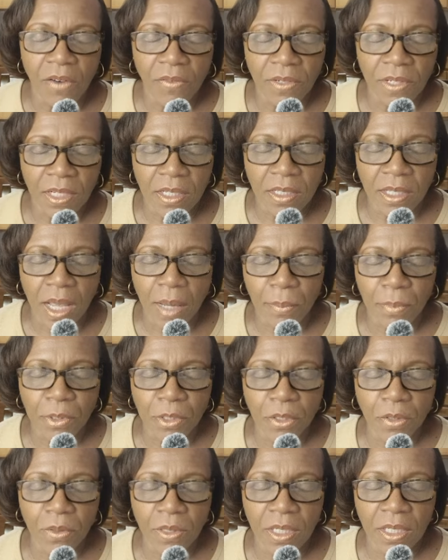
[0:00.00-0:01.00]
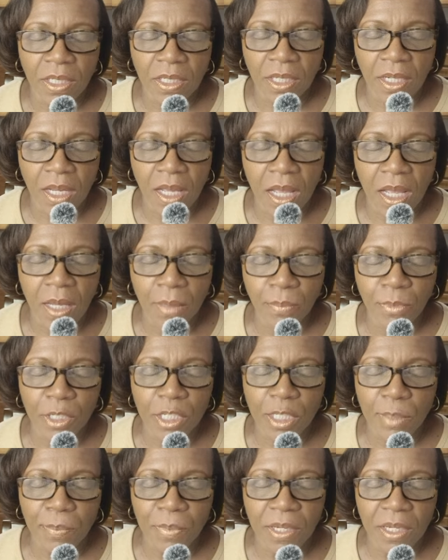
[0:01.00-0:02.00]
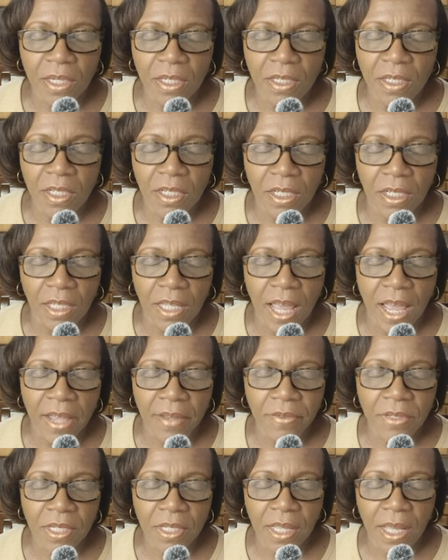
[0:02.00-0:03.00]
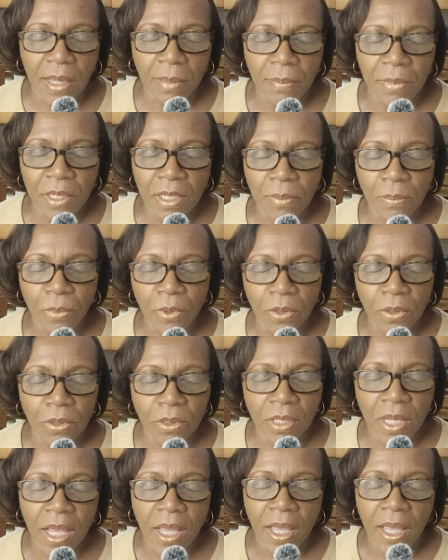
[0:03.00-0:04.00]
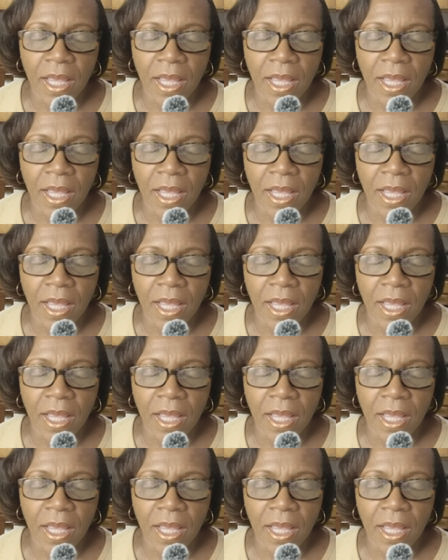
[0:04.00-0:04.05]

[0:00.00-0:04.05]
for this opportunity to come to speak into the lives of thy peoples